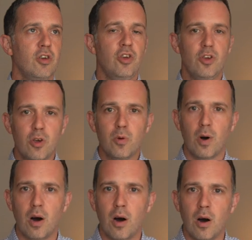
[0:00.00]
you
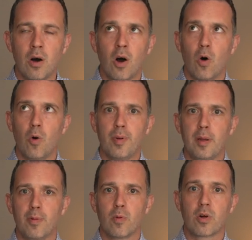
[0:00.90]
are, or
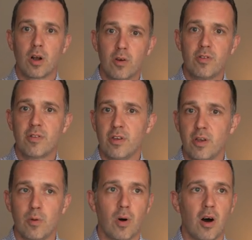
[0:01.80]
people close to
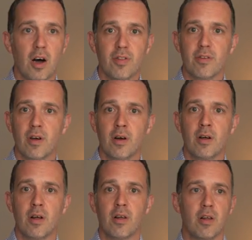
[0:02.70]
you are under
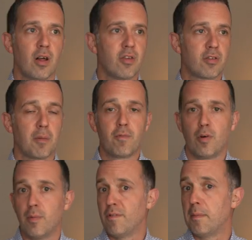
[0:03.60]
some
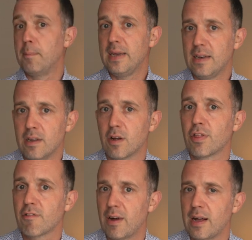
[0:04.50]
form of immediate
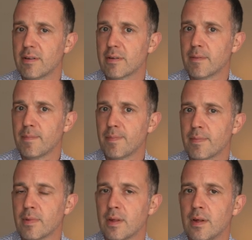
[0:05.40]
threat.
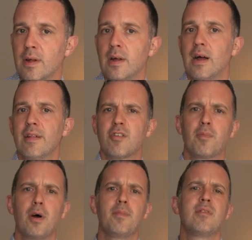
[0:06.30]
And this might be